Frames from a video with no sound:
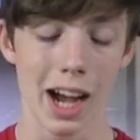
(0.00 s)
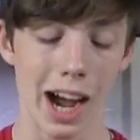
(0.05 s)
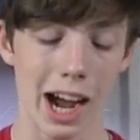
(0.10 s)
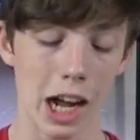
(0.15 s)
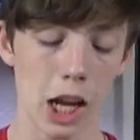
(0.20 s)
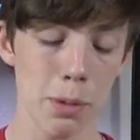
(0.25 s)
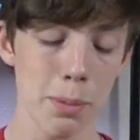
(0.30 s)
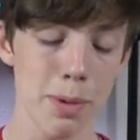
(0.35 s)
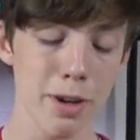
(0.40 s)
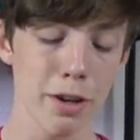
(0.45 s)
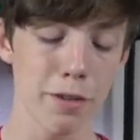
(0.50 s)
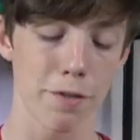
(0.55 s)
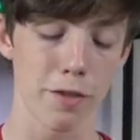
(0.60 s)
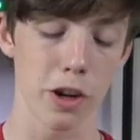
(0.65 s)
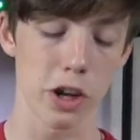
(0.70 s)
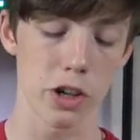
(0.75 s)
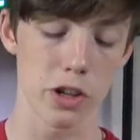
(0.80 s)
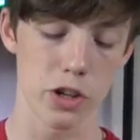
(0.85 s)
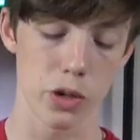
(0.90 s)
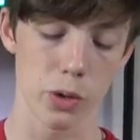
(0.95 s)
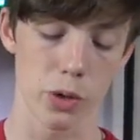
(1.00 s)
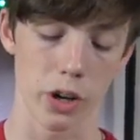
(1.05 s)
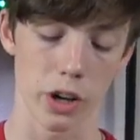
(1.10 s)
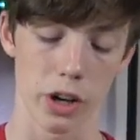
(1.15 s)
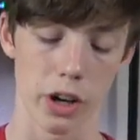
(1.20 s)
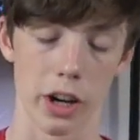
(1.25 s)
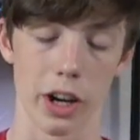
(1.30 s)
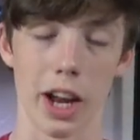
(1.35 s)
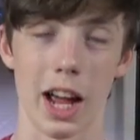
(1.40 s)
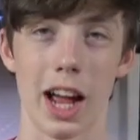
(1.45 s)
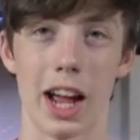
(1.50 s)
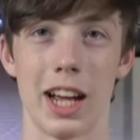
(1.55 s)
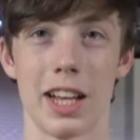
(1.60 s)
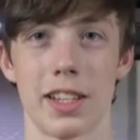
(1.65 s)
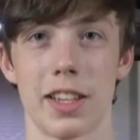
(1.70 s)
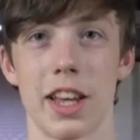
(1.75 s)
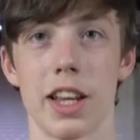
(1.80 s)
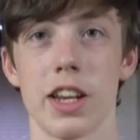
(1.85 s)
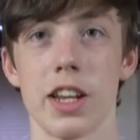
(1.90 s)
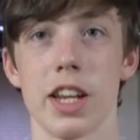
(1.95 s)
I'll be referring to her
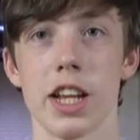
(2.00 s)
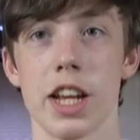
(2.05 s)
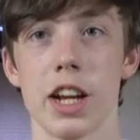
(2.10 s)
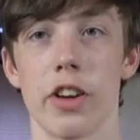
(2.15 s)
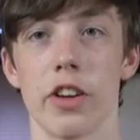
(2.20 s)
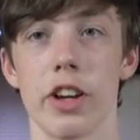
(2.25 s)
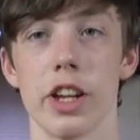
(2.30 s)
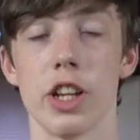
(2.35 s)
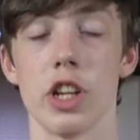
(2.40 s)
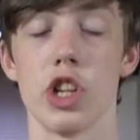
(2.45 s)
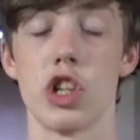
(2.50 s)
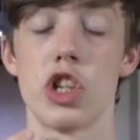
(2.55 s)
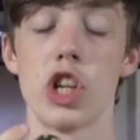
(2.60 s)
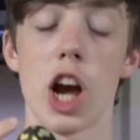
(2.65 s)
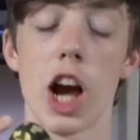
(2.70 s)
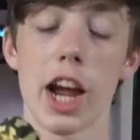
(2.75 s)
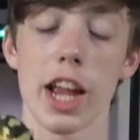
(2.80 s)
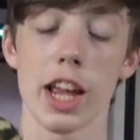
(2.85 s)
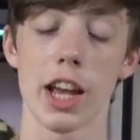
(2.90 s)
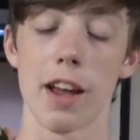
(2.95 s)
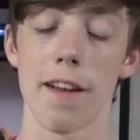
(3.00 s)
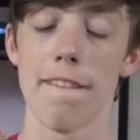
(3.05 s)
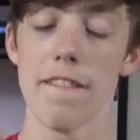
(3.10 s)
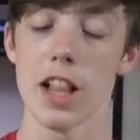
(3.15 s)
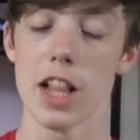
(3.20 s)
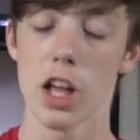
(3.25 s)
as an Irian Jaya,